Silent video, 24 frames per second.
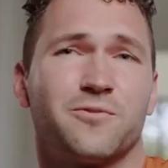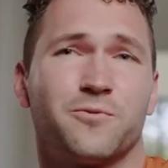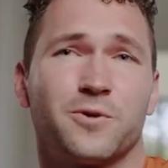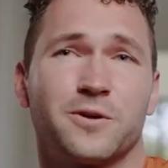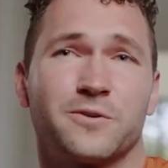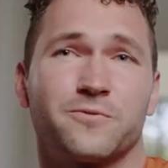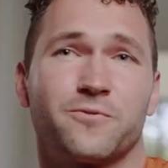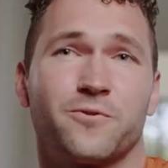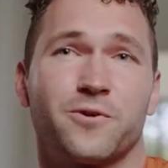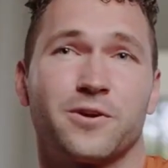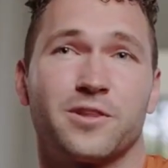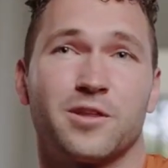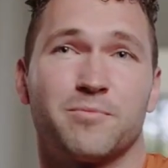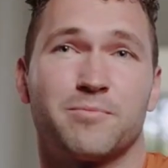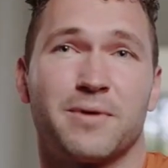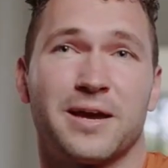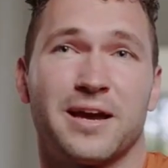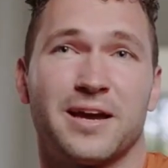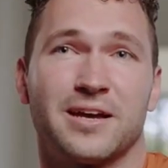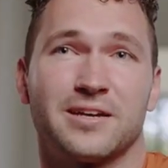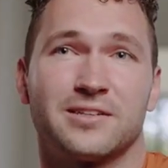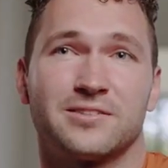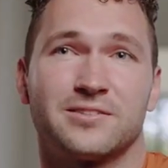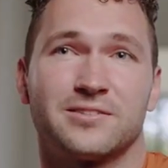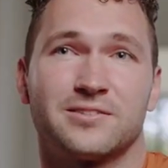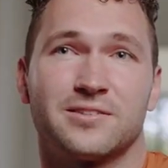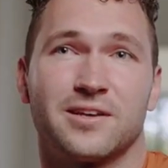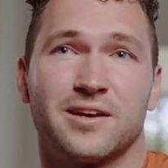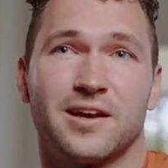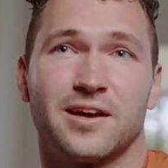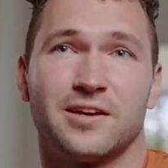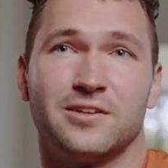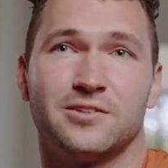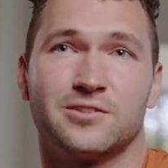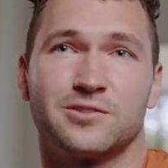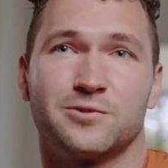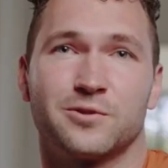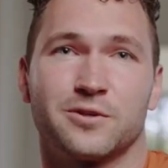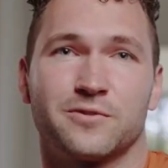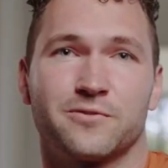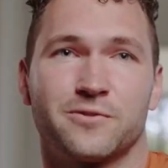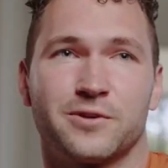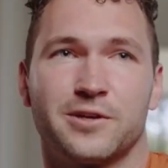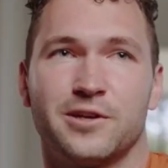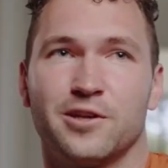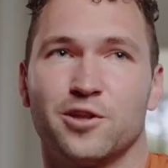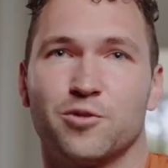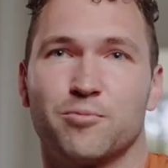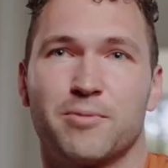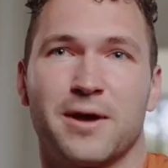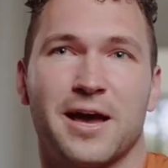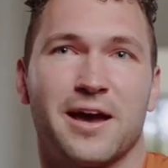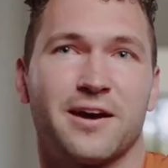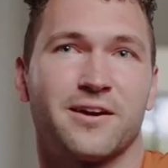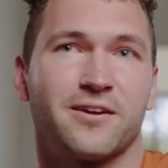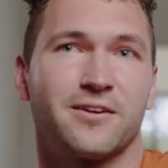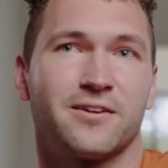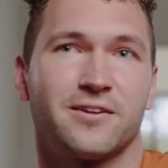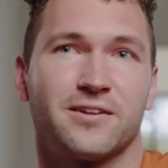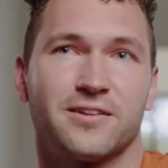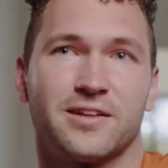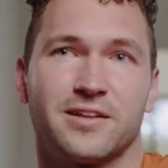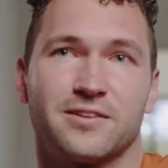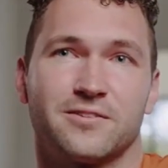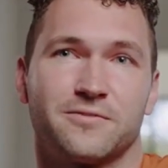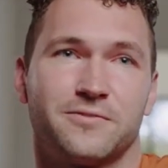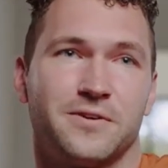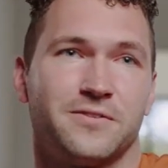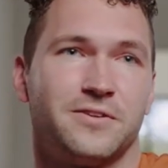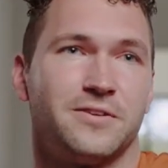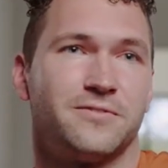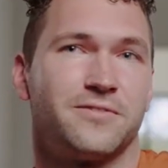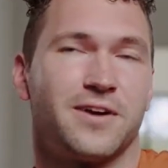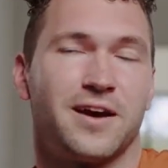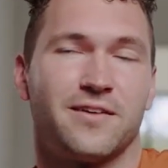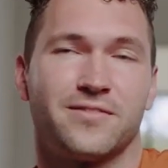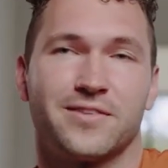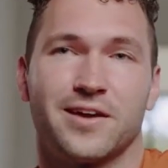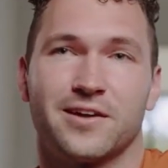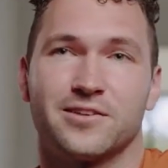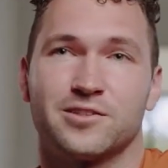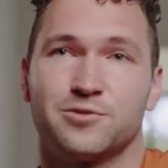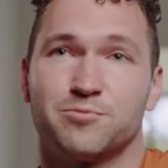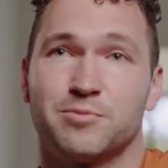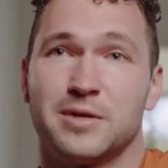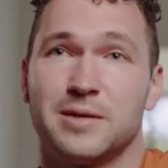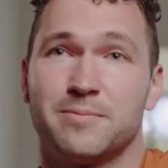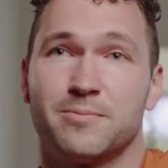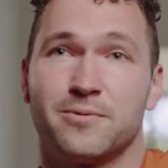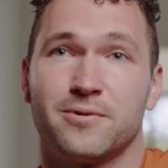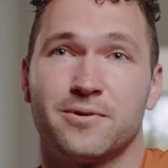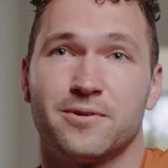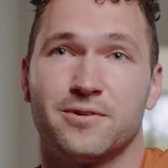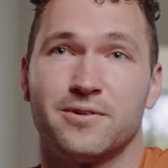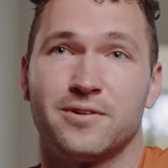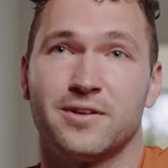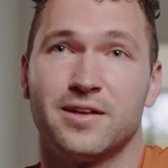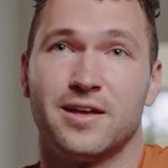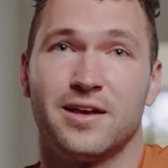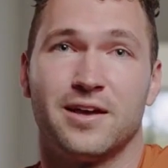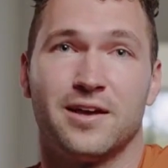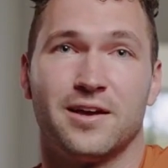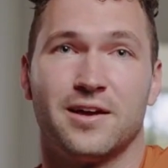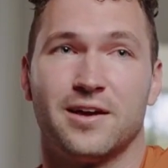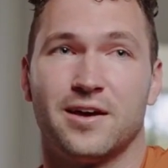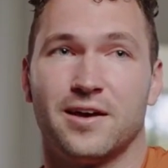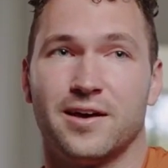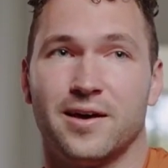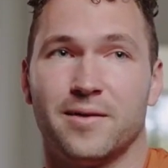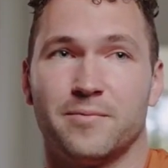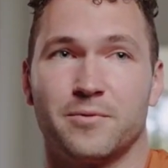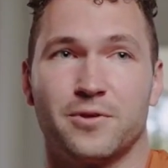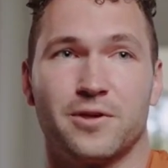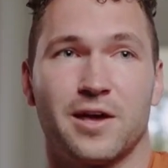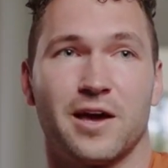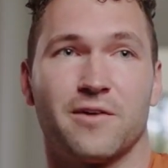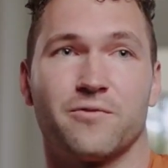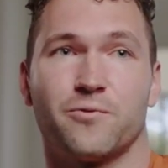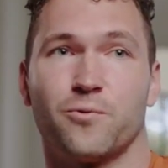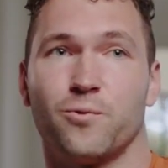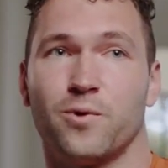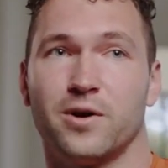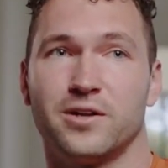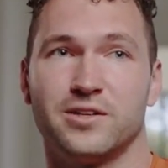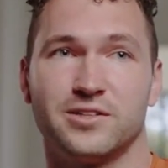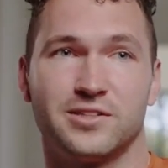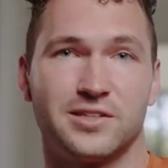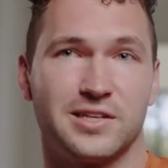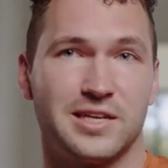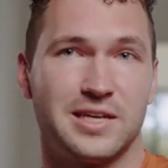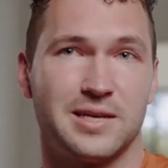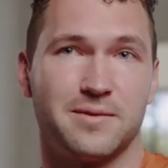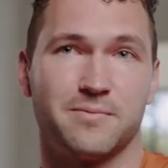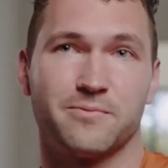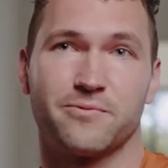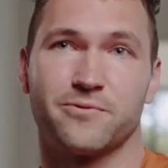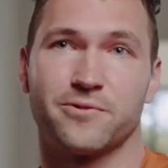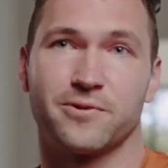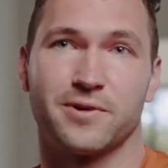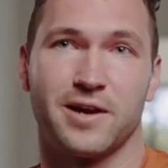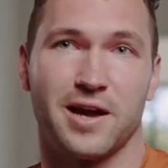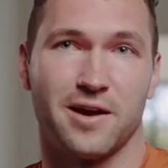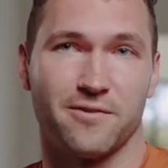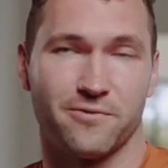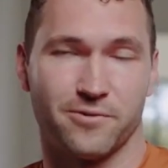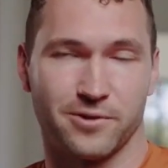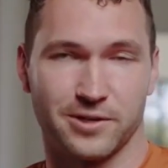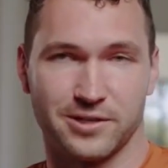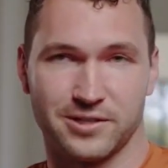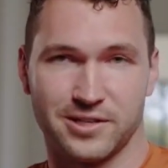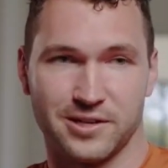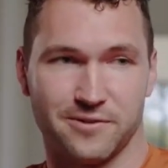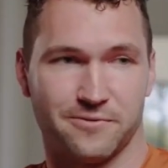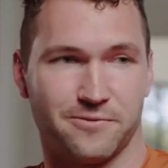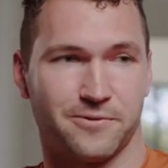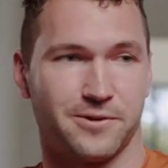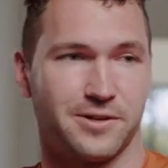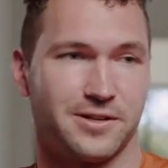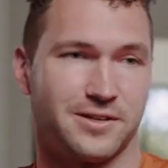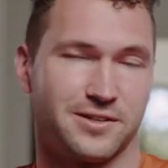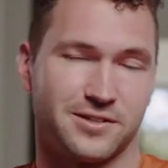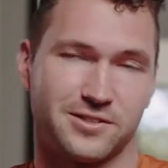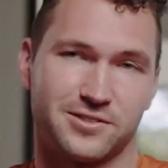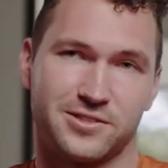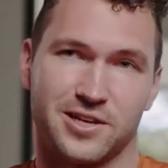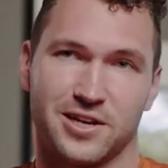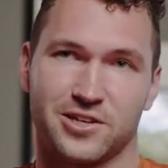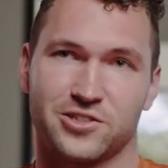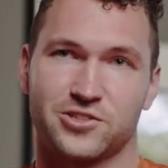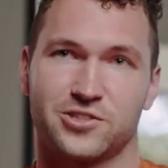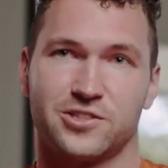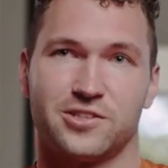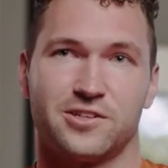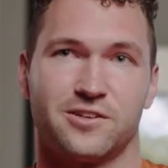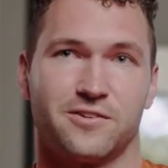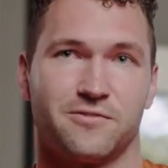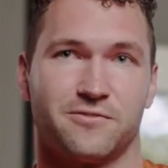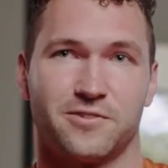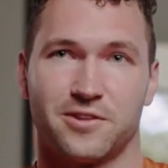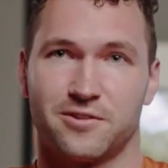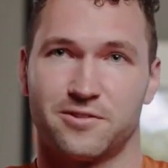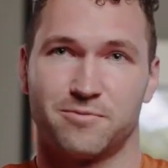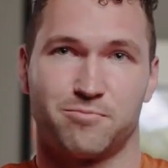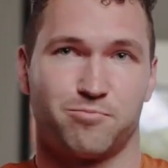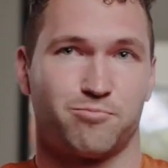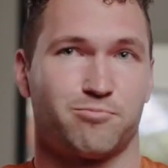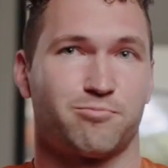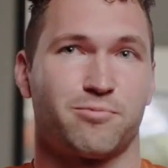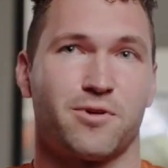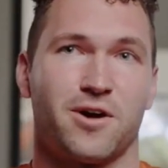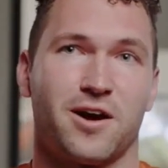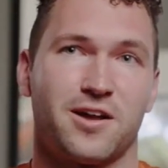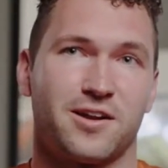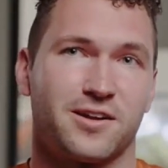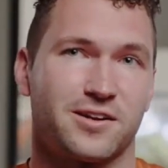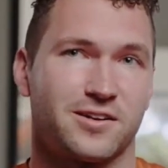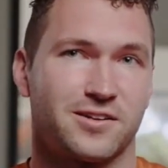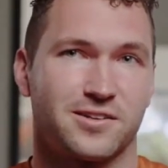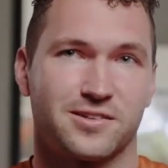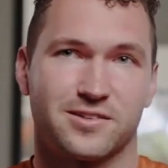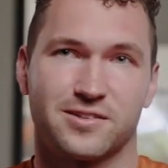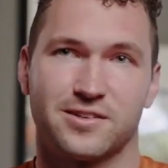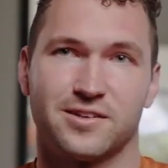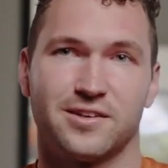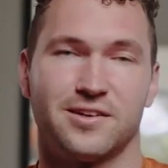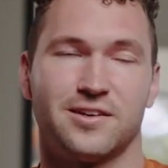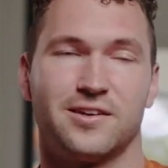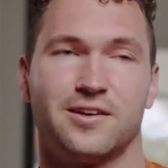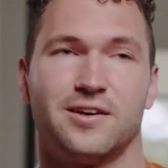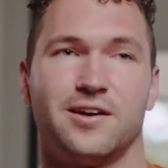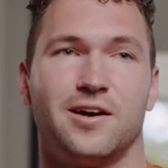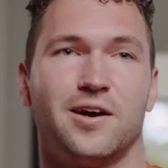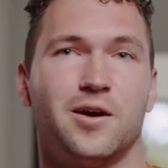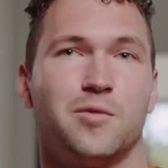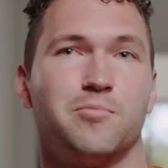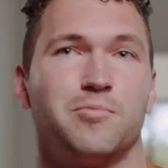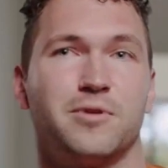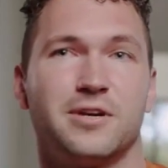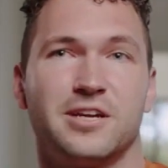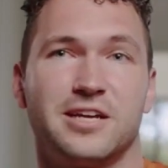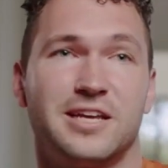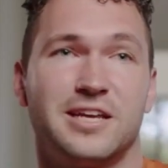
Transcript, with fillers: worked for in the past, I used to work for Hewlett Packard, and that's 55,000 people. Um, you have one team for every different section of the product. Uh, but